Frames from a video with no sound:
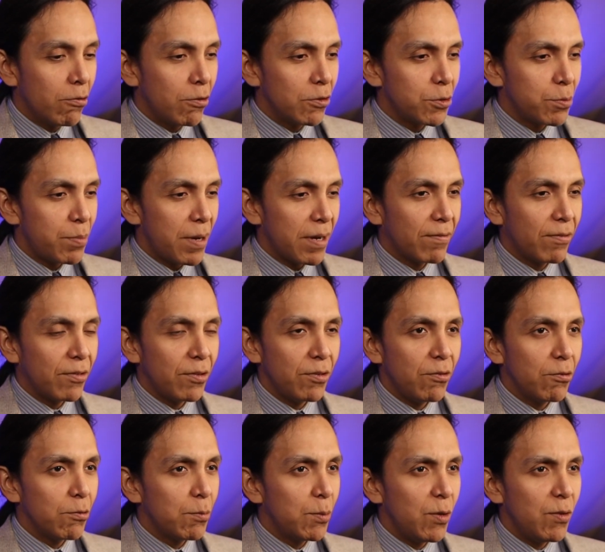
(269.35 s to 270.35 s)

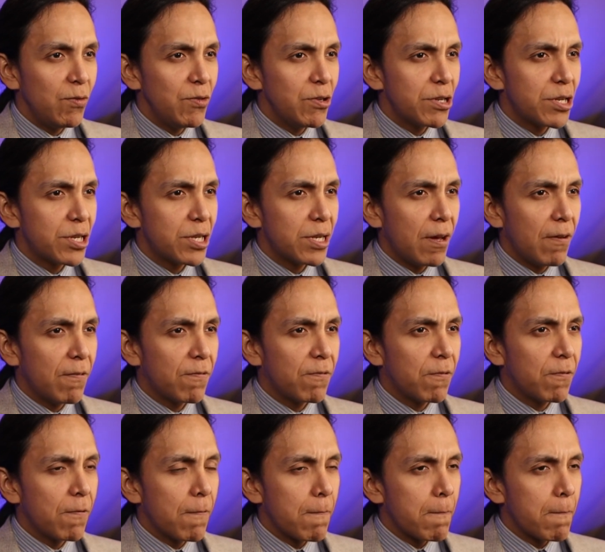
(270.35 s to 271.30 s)
respectfully remove yourself,